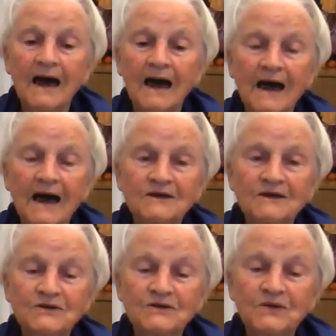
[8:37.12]
And
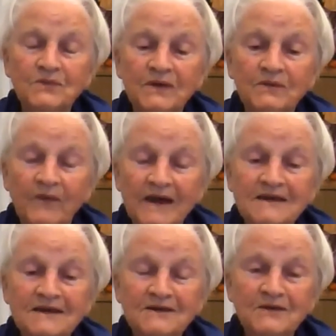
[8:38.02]
we
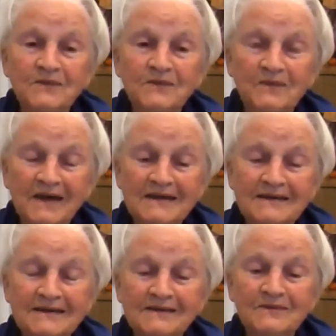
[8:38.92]
waited and we
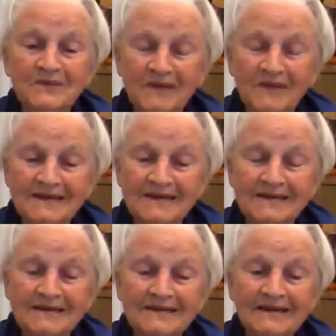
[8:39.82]
waited and we waited,
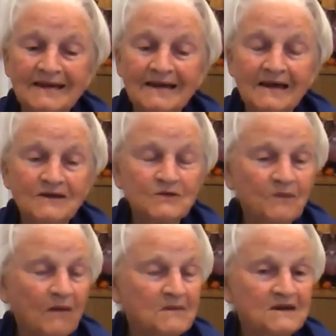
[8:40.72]
and
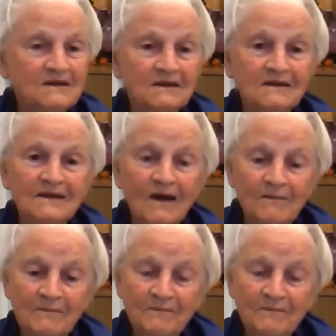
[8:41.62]
Swamiji didn't come.